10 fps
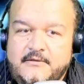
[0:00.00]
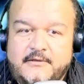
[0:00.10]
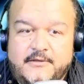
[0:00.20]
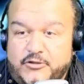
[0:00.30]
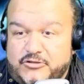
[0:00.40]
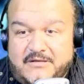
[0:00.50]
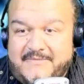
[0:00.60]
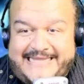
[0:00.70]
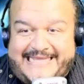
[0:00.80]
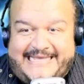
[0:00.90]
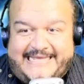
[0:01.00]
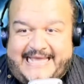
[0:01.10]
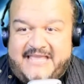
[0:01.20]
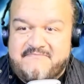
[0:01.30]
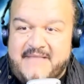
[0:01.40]
Not only is
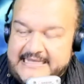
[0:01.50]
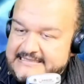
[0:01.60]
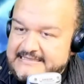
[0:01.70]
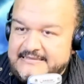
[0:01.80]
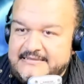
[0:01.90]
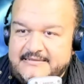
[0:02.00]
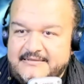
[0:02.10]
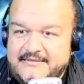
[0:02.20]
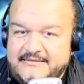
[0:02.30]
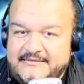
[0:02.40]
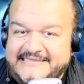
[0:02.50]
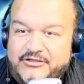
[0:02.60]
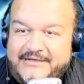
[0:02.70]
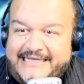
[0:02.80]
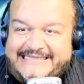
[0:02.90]
there more, but the price is
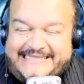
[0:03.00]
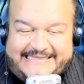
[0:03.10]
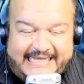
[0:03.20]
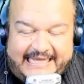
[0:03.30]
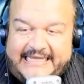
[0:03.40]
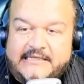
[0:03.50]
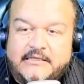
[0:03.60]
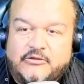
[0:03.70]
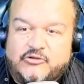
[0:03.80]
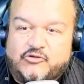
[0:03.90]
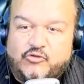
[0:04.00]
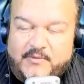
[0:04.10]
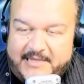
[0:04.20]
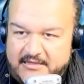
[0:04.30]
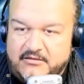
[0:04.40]
even going up. The
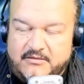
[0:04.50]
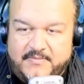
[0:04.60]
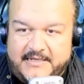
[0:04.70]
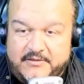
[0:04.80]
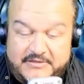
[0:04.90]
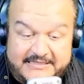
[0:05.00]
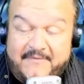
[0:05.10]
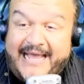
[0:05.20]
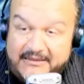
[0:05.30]
price is going down.